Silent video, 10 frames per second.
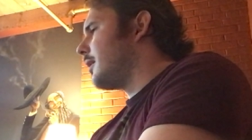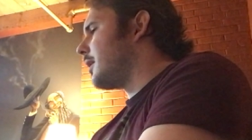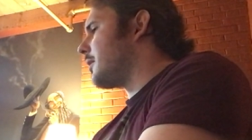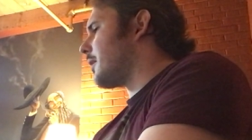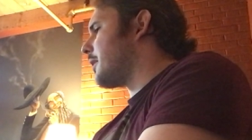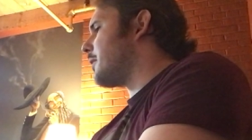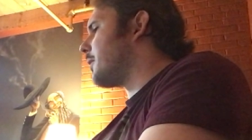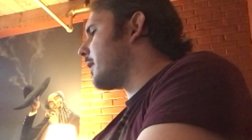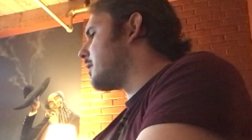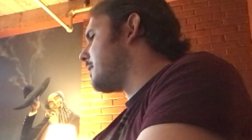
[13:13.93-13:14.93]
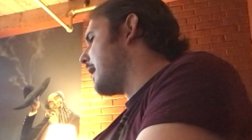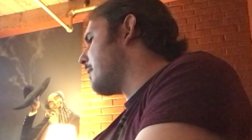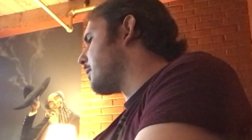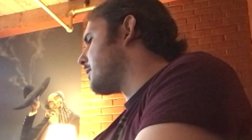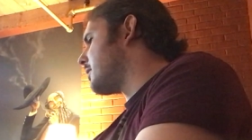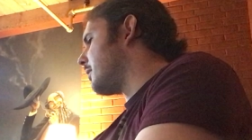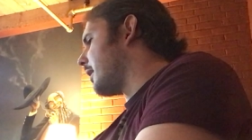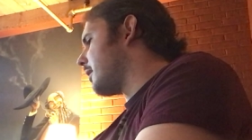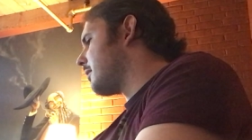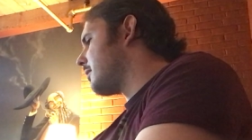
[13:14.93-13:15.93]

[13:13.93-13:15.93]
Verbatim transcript: you know, are you going to be able to like